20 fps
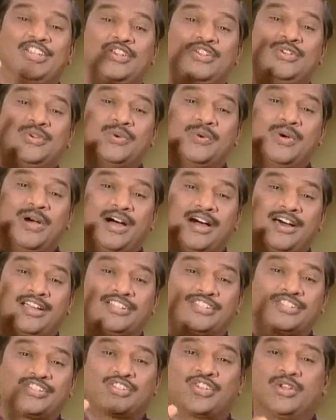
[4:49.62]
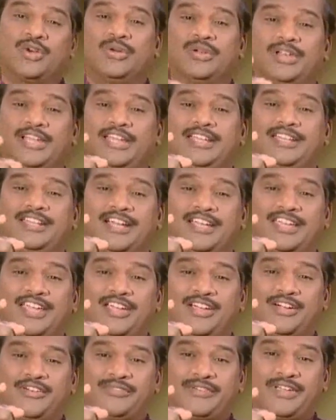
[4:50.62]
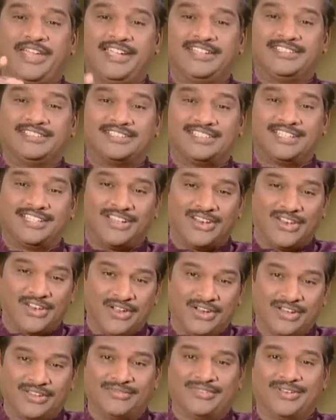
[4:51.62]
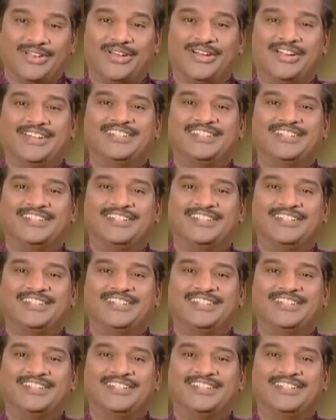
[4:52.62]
you are truly the King of Kings and the Lord of Lords.